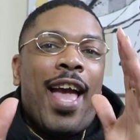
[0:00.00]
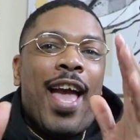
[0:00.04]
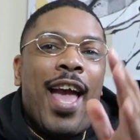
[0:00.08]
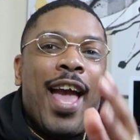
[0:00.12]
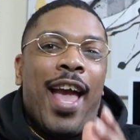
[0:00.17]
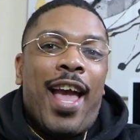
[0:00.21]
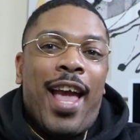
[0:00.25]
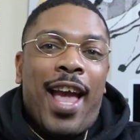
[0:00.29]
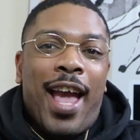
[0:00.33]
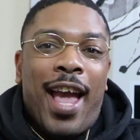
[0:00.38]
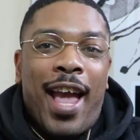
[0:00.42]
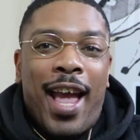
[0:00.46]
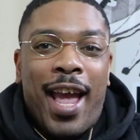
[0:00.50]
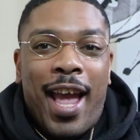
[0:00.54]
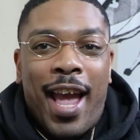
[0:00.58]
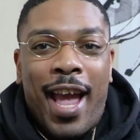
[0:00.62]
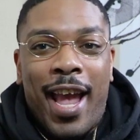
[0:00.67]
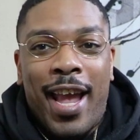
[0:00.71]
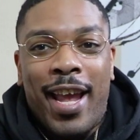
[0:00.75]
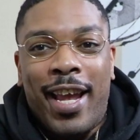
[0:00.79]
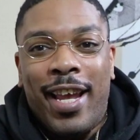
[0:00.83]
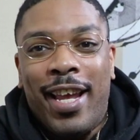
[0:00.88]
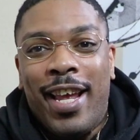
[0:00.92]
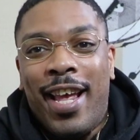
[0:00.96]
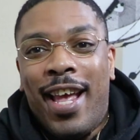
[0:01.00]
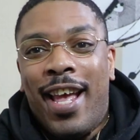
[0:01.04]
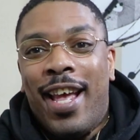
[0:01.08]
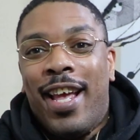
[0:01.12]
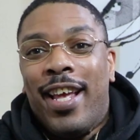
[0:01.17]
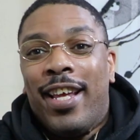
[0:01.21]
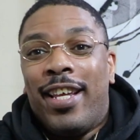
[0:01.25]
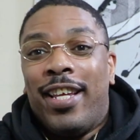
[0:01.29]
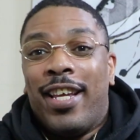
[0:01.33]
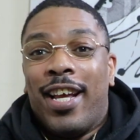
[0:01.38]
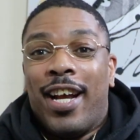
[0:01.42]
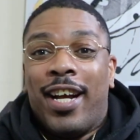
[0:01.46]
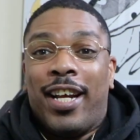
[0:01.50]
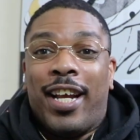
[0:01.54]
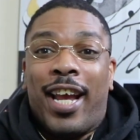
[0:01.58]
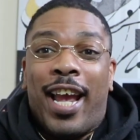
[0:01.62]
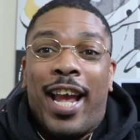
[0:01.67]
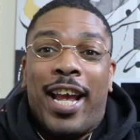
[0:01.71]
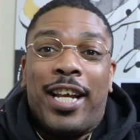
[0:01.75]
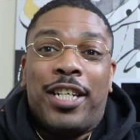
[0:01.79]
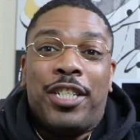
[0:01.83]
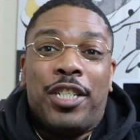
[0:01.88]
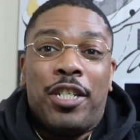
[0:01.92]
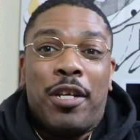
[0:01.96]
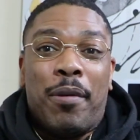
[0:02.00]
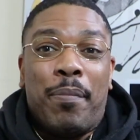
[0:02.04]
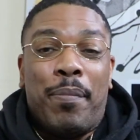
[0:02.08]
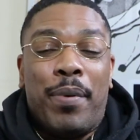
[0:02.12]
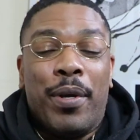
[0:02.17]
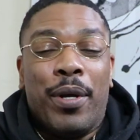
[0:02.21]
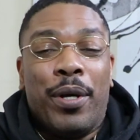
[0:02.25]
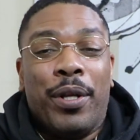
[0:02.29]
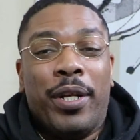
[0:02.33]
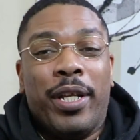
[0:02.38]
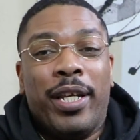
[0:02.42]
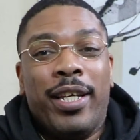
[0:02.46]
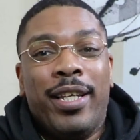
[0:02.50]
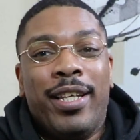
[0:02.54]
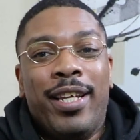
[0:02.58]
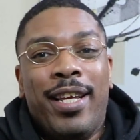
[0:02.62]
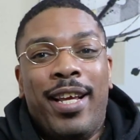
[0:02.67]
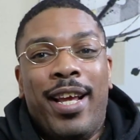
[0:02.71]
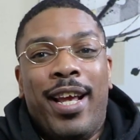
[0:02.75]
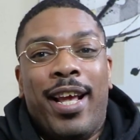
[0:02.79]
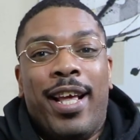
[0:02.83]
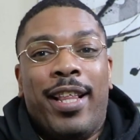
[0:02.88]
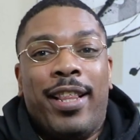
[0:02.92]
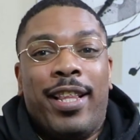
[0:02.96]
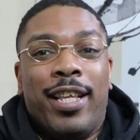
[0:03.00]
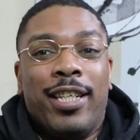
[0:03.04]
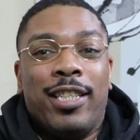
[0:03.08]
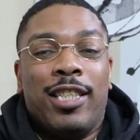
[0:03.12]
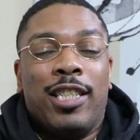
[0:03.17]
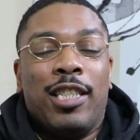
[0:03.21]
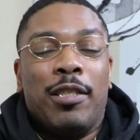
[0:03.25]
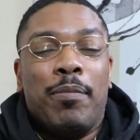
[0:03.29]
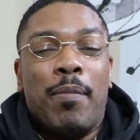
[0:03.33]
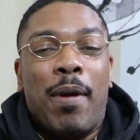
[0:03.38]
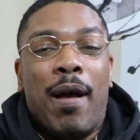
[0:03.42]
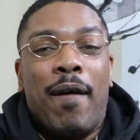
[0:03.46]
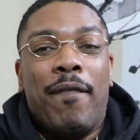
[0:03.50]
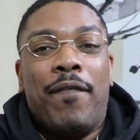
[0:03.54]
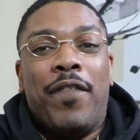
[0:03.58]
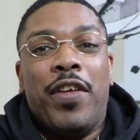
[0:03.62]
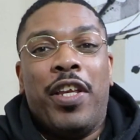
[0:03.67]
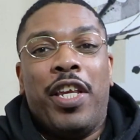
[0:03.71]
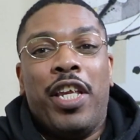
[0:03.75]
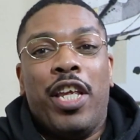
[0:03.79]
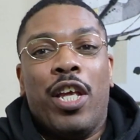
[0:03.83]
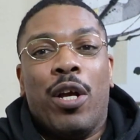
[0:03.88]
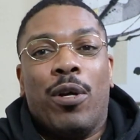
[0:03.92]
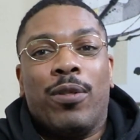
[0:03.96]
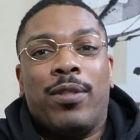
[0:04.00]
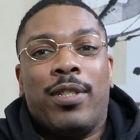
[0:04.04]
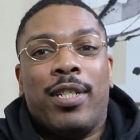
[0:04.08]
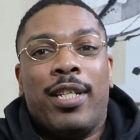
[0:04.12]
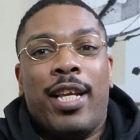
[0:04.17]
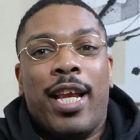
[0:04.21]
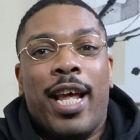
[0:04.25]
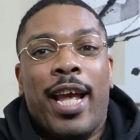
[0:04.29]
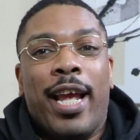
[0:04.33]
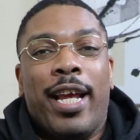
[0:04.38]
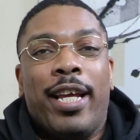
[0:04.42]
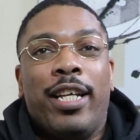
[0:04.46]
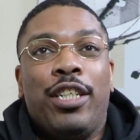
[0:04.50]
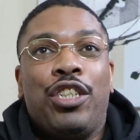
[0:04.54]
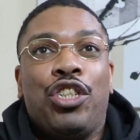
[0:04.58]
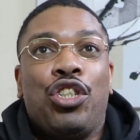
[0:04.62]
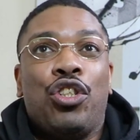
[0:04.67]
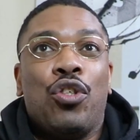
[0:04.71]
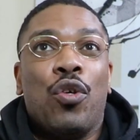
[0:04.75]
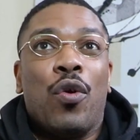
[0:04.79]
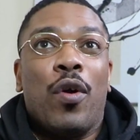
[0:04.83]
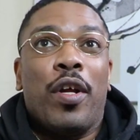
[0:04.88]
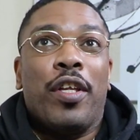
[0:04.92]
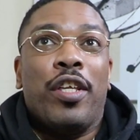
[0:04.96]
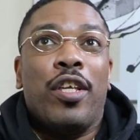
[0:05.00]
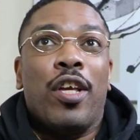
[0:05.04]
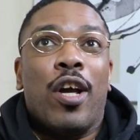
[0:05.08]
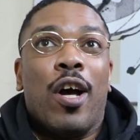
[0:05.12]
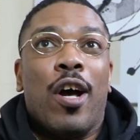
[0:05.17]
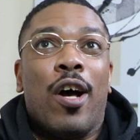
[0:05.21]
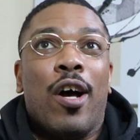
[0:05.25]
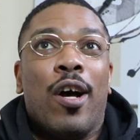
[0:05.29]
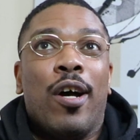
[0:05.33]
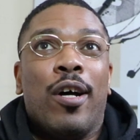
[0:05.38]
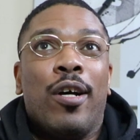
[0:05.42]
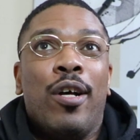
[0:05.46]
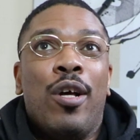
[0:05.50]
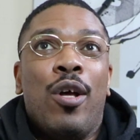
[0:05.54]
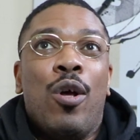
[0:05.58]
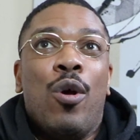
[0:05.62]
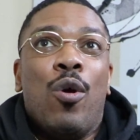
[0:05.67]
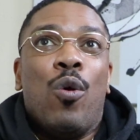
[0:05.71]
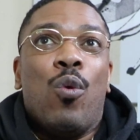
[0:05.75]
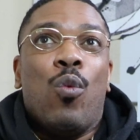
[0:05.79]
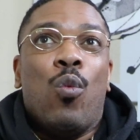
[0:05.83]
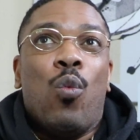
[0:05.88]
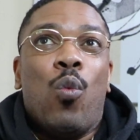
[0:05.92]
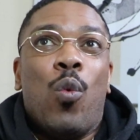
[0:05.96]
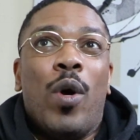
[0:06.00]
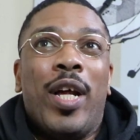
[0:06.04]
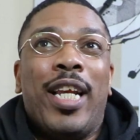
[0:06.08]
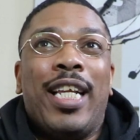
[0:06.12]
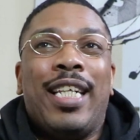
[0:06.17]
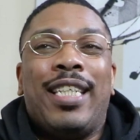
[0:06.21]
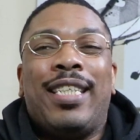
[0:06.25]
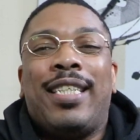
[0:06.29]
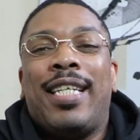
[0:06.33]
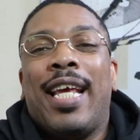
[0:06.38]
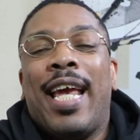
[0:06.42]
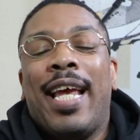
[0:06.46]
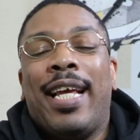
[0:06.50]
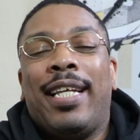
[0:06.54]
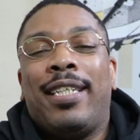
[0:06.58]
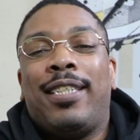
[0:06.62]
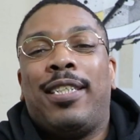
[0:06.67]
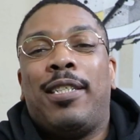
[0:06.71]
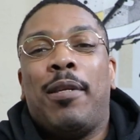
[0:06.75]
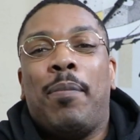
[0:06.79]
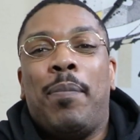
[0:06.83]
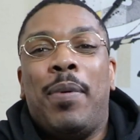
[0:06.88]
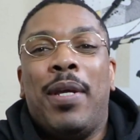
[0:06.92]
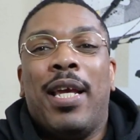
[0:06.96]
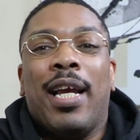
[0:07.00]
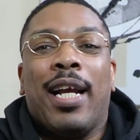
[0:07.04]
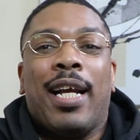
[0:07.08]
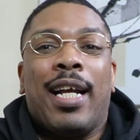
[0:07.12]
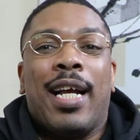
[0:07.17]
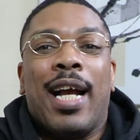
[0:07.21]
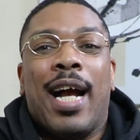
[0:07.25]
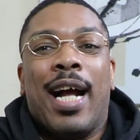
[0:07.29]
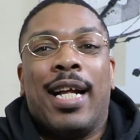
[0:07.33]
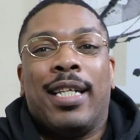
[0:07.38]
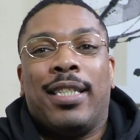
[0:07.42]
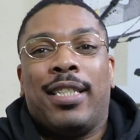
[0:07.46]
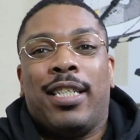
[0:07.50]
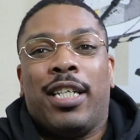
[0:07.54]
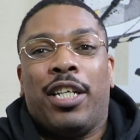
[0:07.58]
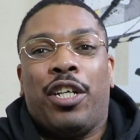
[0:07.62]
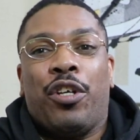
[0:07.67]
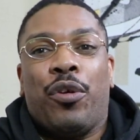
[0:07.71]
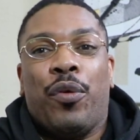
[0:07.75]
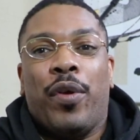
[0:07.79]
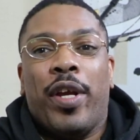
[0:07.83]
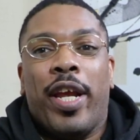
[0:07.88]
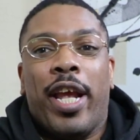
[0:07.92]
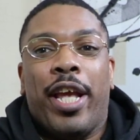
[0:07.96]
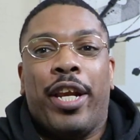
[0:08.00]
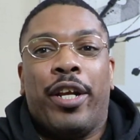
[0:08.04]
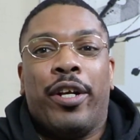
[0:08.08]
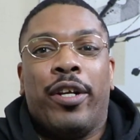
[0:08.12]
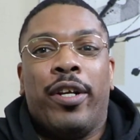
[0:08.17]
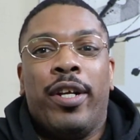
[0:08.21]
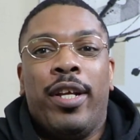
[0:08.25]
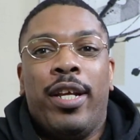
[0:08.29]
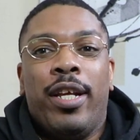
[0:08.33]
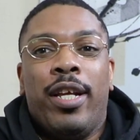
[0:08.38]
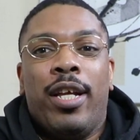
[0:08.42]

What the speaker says: Hey, Young Age in the building, and this is my video today showing y'all what it takes to be a content creator.